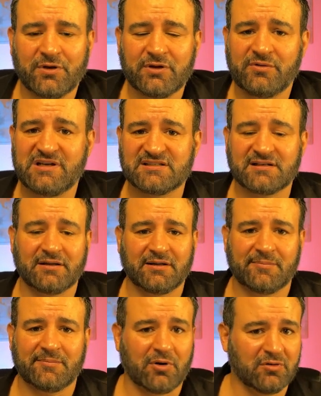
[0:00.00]
when do we start
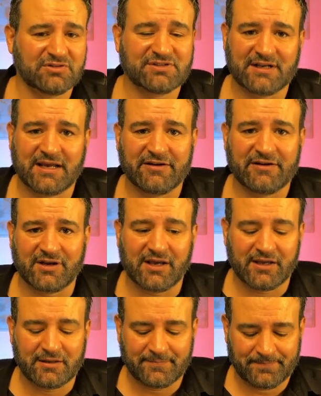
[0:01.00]
like posting every
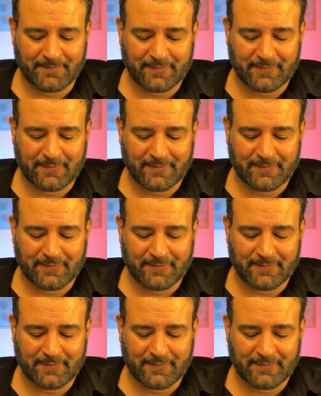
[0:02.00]
day?